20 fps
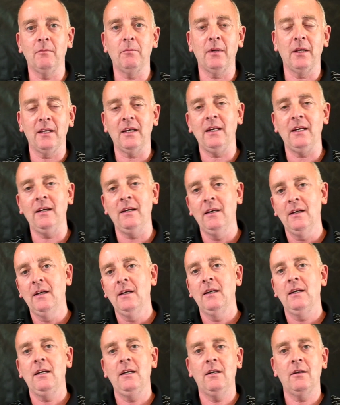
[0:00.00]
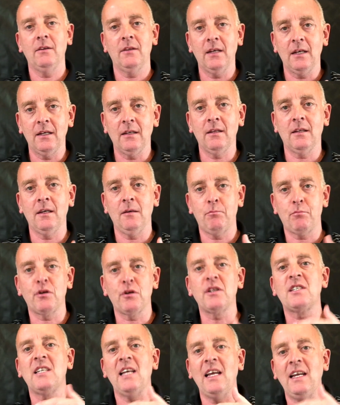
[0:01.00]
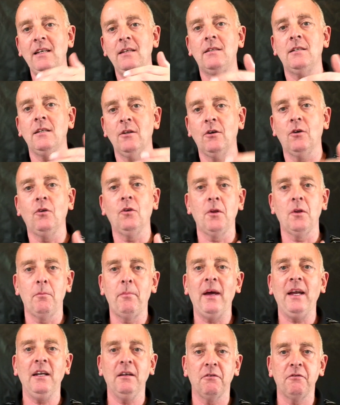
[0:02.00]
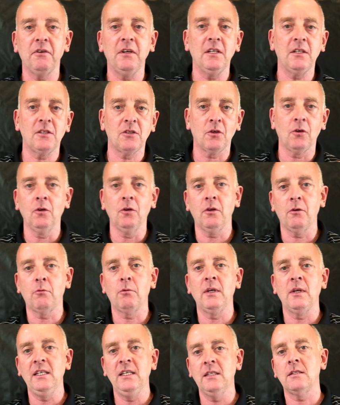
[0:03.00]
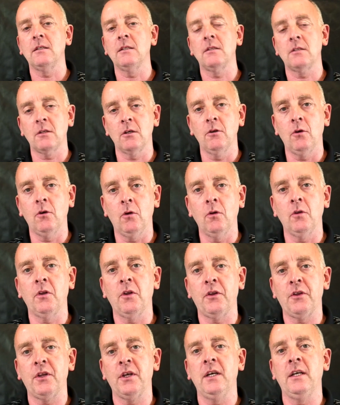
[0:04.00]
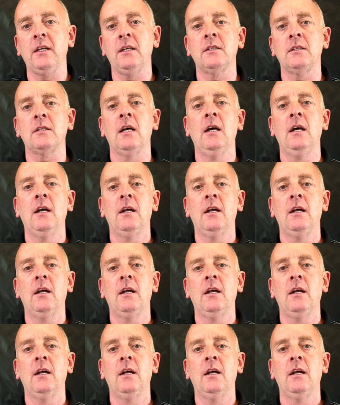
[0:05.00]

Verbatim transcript: But they're, you know, they're, they're presenting all the benefits, all the reasons and all the things